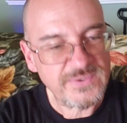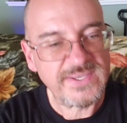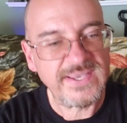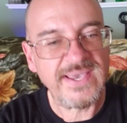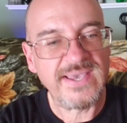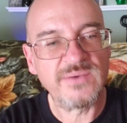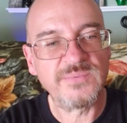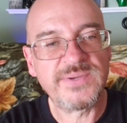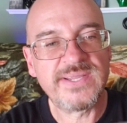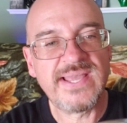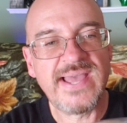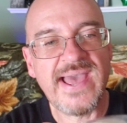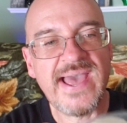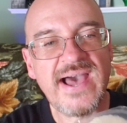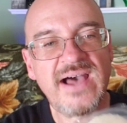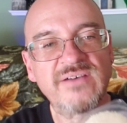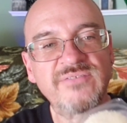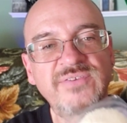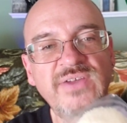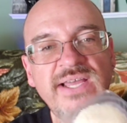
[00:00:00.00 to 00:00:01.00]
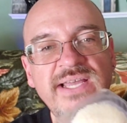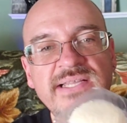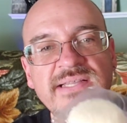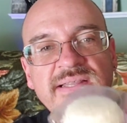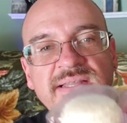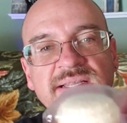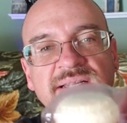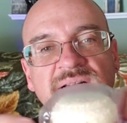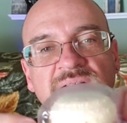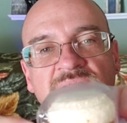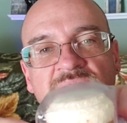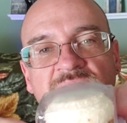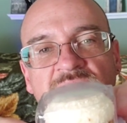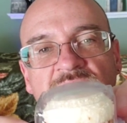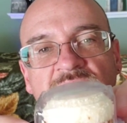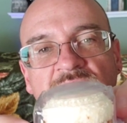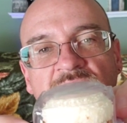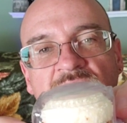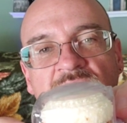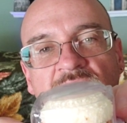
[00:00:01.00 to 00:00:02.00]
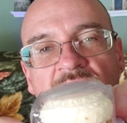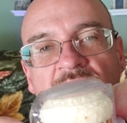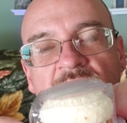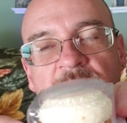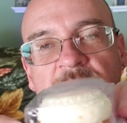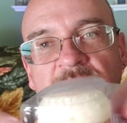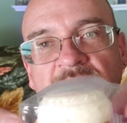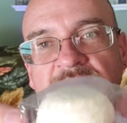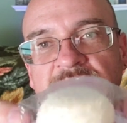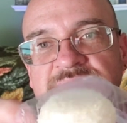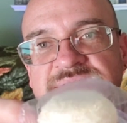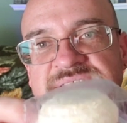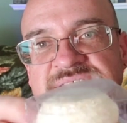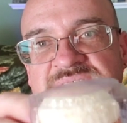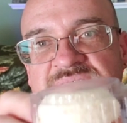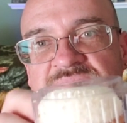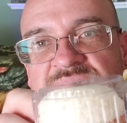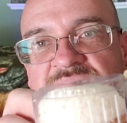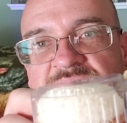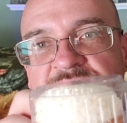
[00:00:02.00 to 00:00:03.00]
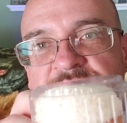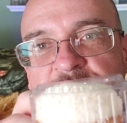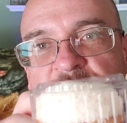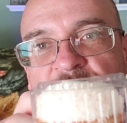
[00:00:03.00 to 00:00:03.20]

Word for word: Okay, we have a little, um, I've seen these